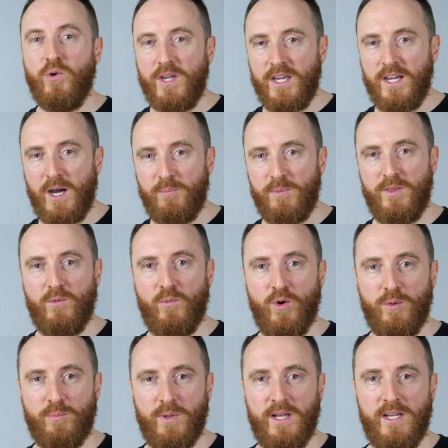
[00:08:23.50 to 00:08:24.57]
hooking up in the
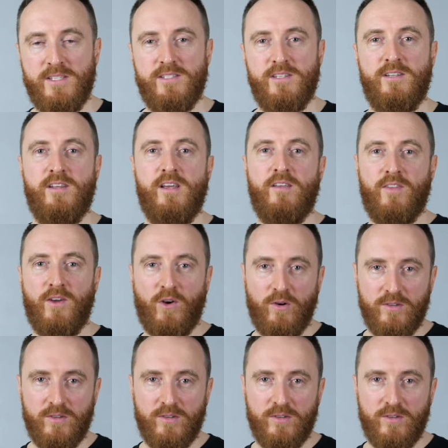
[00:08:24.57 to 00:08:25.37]
workplace and the